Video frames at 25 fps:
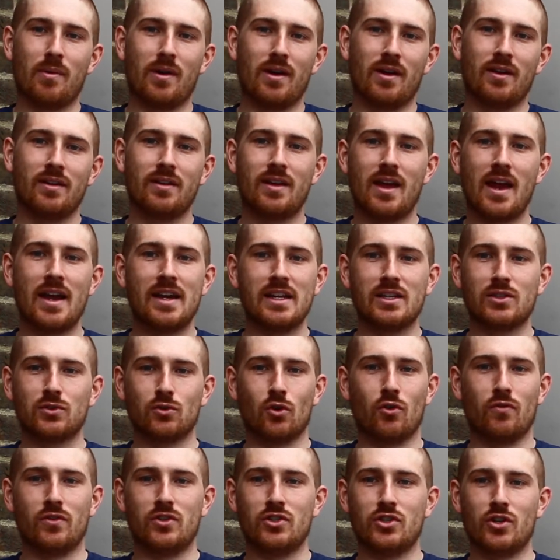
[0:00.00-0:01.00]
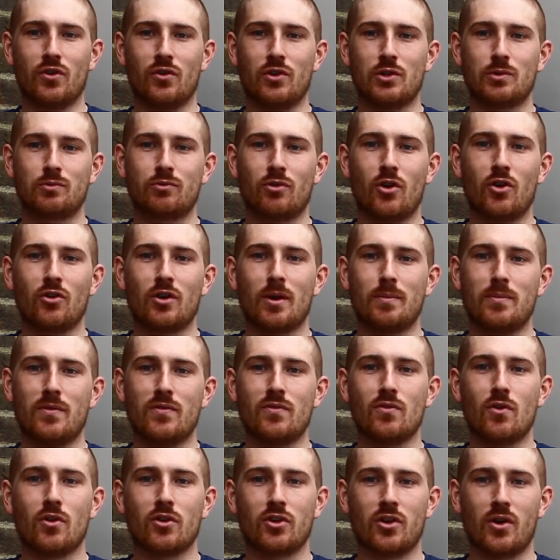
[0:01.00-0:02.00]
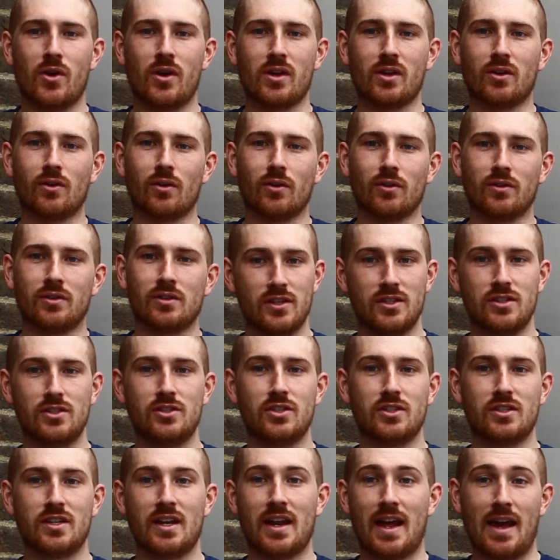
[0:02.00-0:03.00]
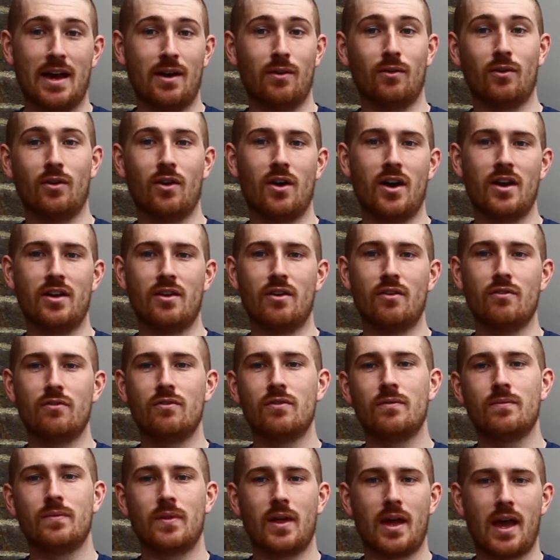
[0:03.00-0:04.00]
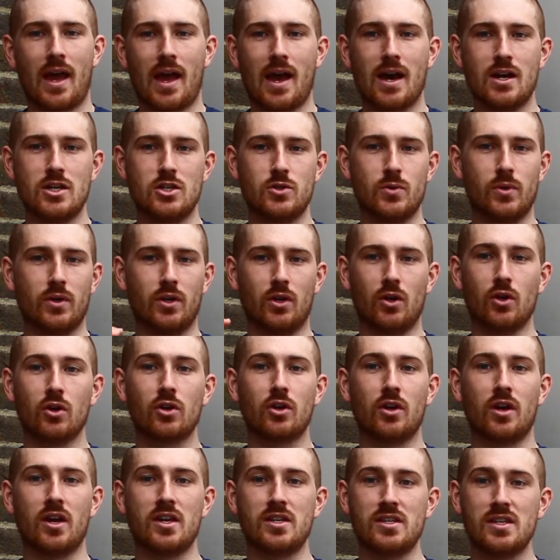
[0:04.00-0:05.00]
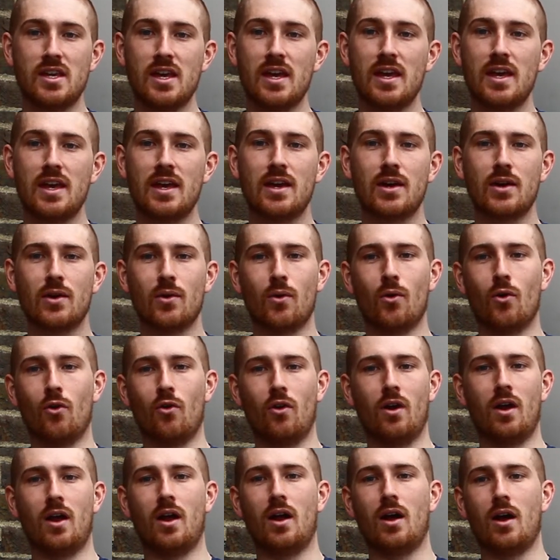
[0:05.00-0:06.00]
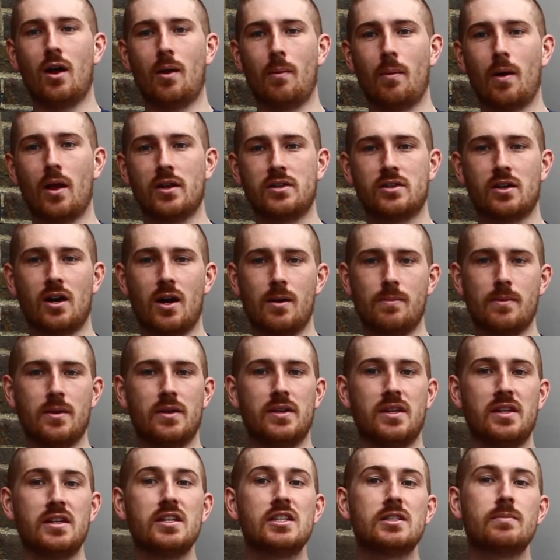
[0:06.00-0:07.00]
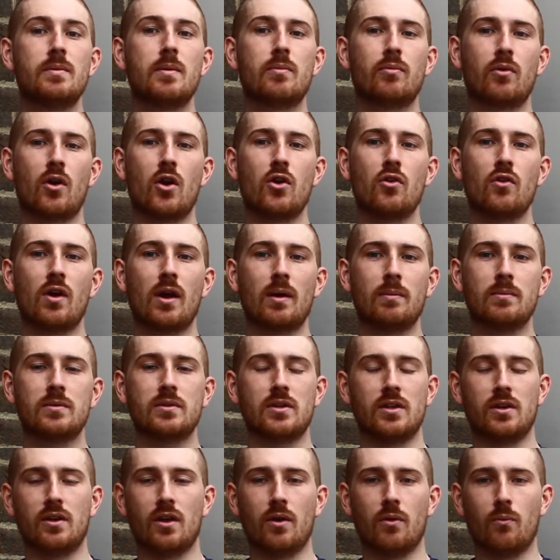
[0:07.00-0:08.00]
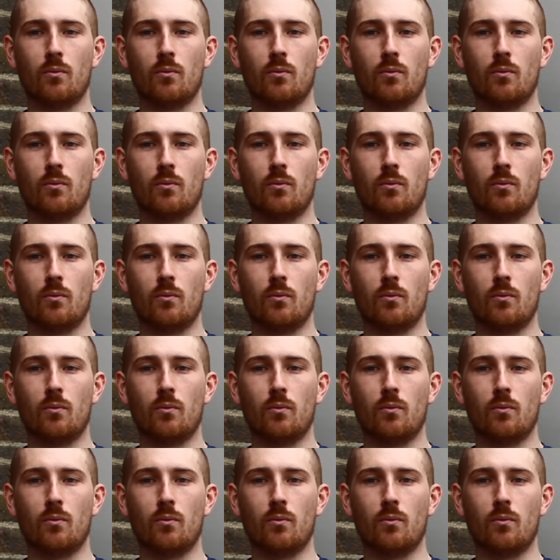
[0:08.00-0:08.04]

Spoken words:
but any sort of endurance program you've got going on. This is just an outline of how you would look at a year or a time that needs to be programmed and